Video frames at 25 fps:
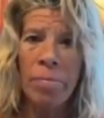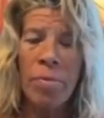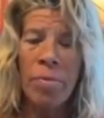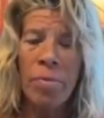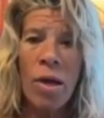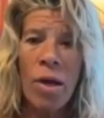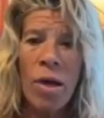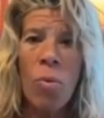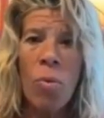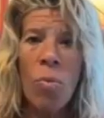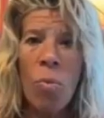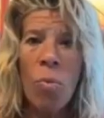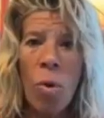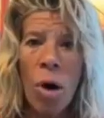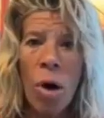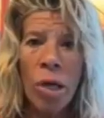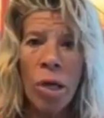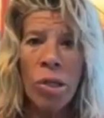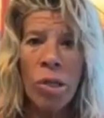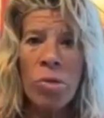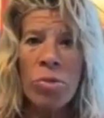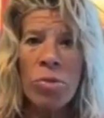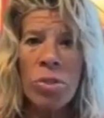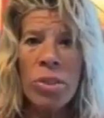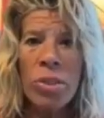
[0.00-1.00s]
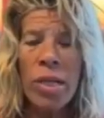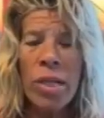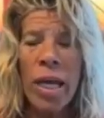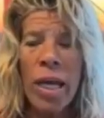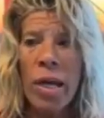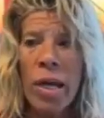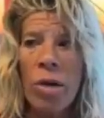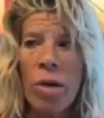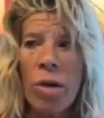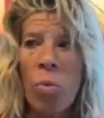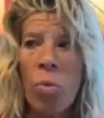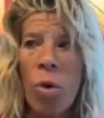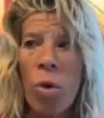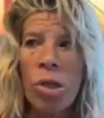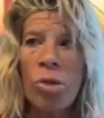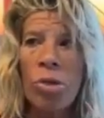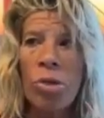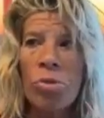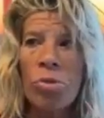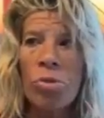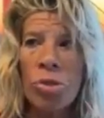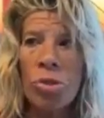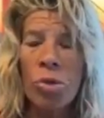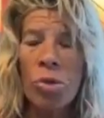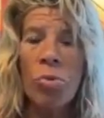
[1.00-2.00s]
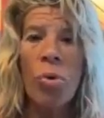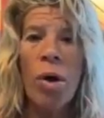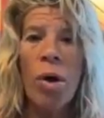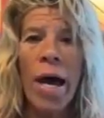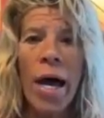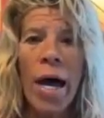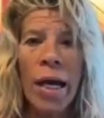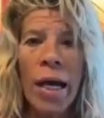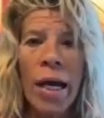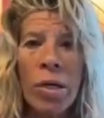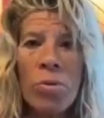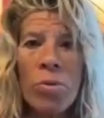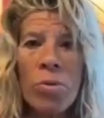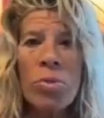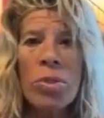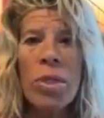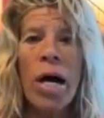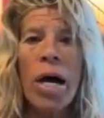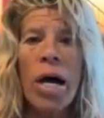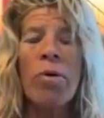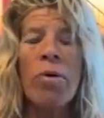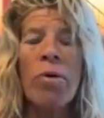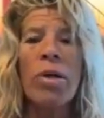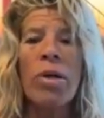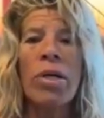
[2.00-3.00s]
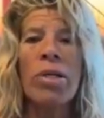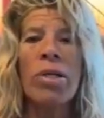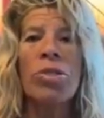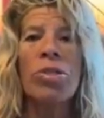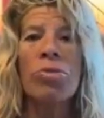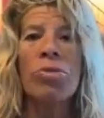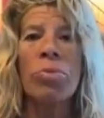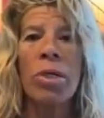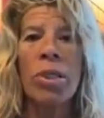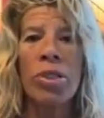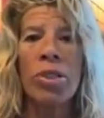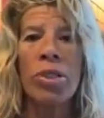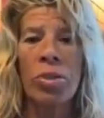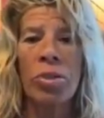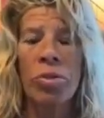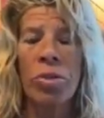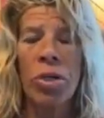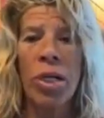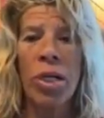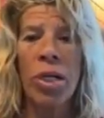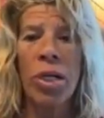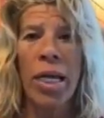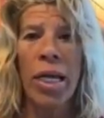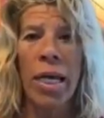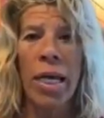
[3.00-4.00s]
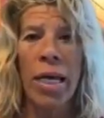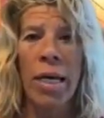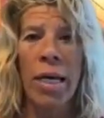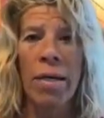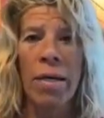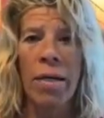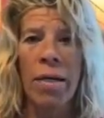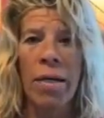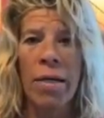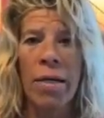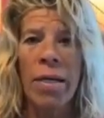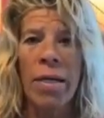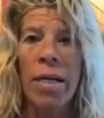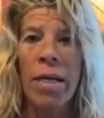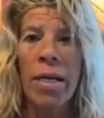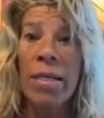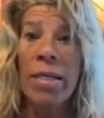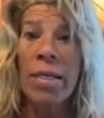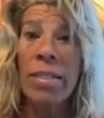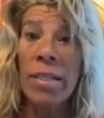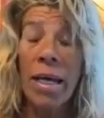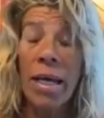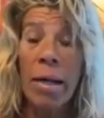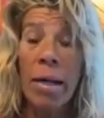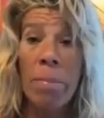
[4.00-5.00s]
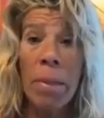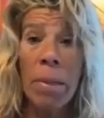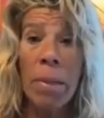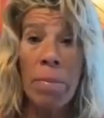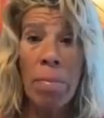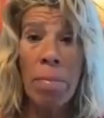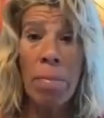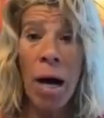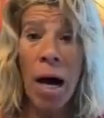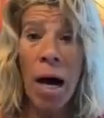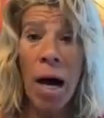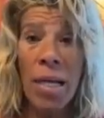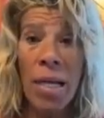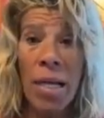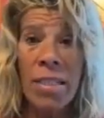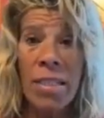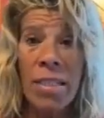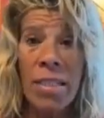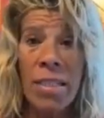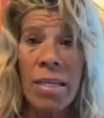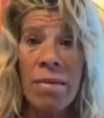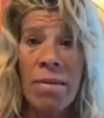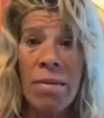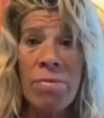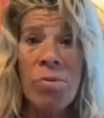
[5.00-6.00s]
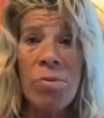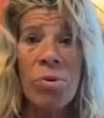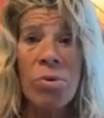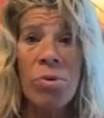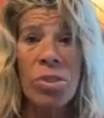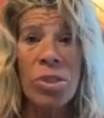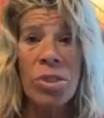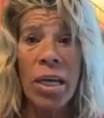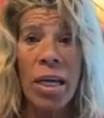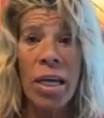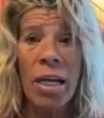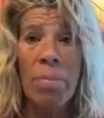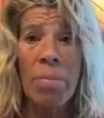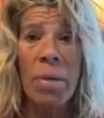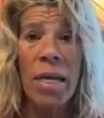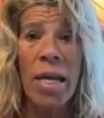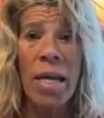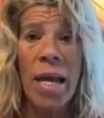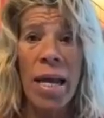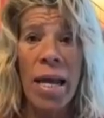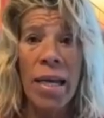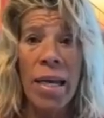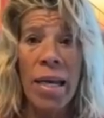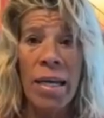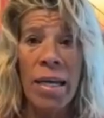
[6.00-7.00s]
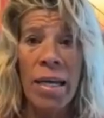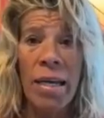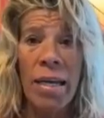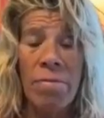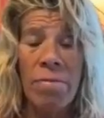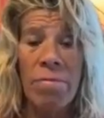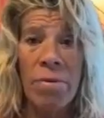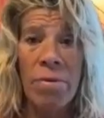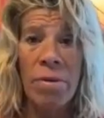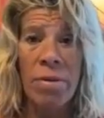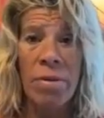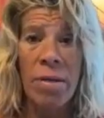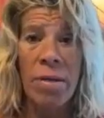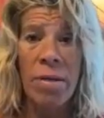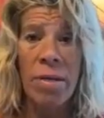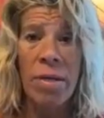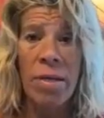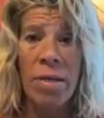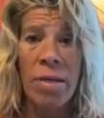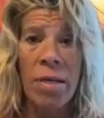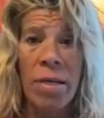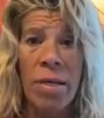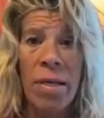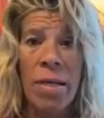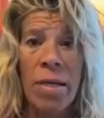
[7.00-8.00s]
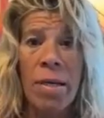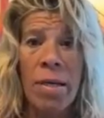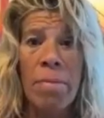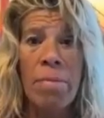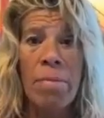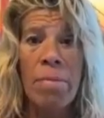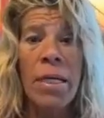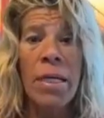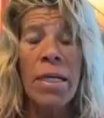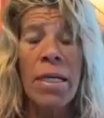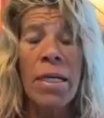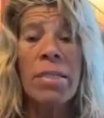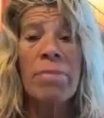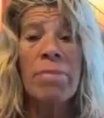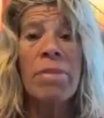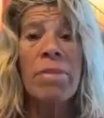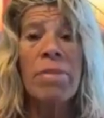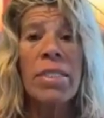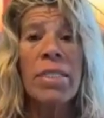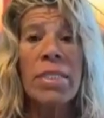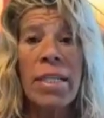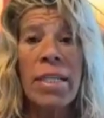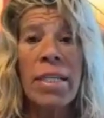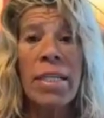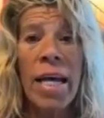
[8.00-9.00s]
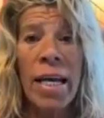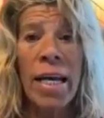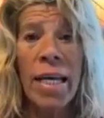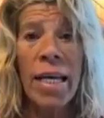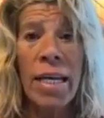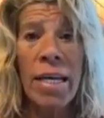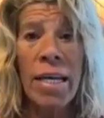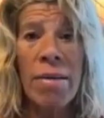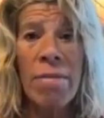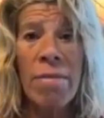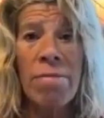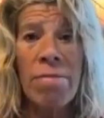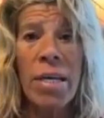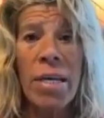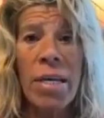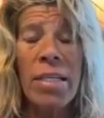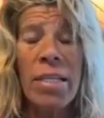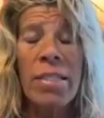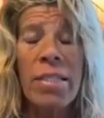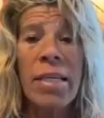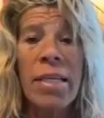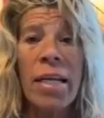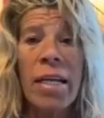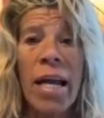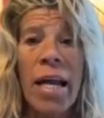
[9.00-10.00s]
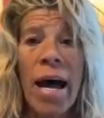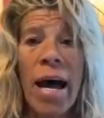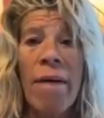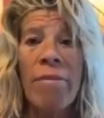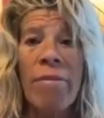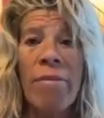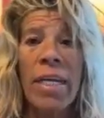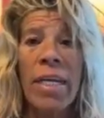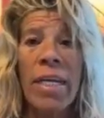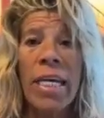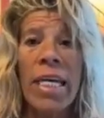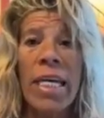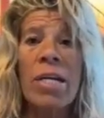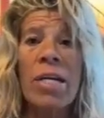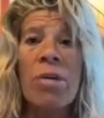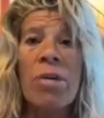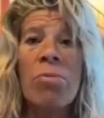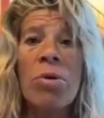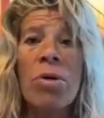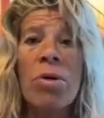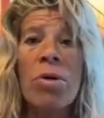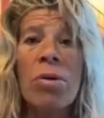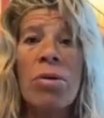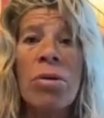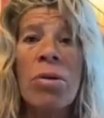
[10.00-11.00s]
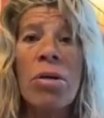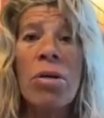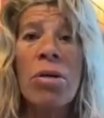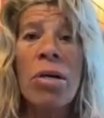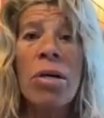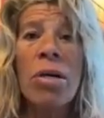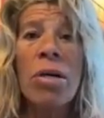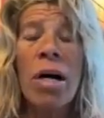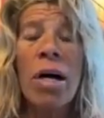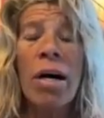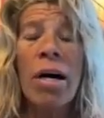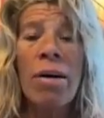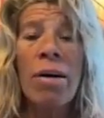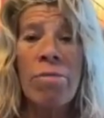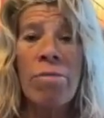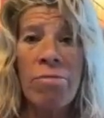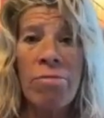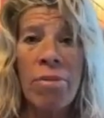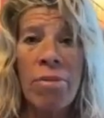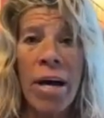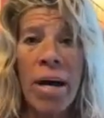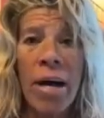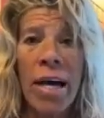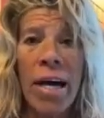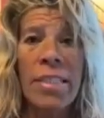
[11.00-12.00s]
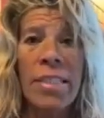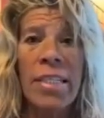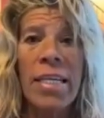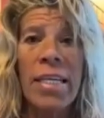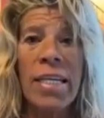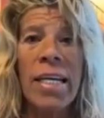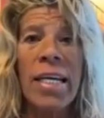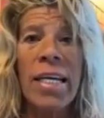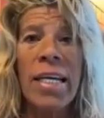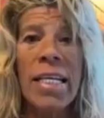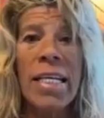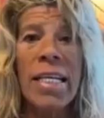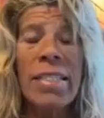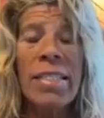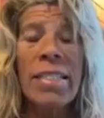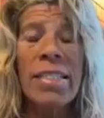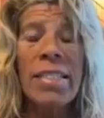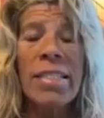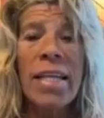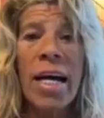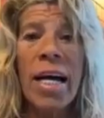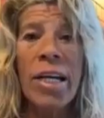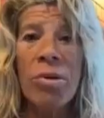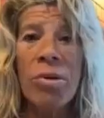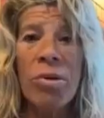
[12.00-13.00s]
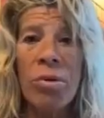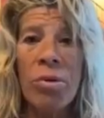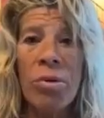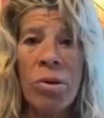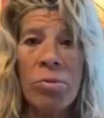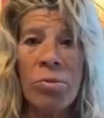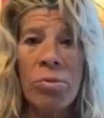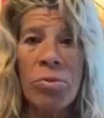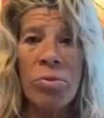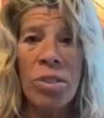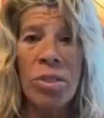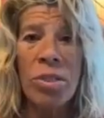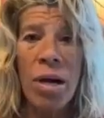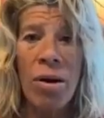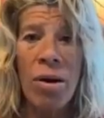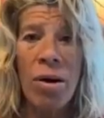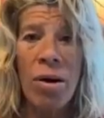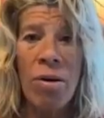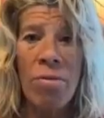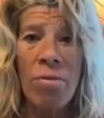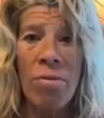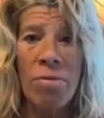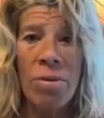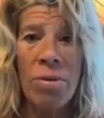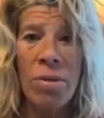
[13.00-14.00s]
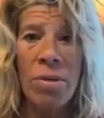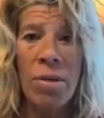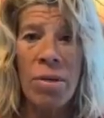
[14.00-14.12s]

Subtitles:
that what you say and what you do echoes out into eternity. Is it going to be positive or is it going to be negative? Because if it's negative, it's going to have an equal effect inside your own self.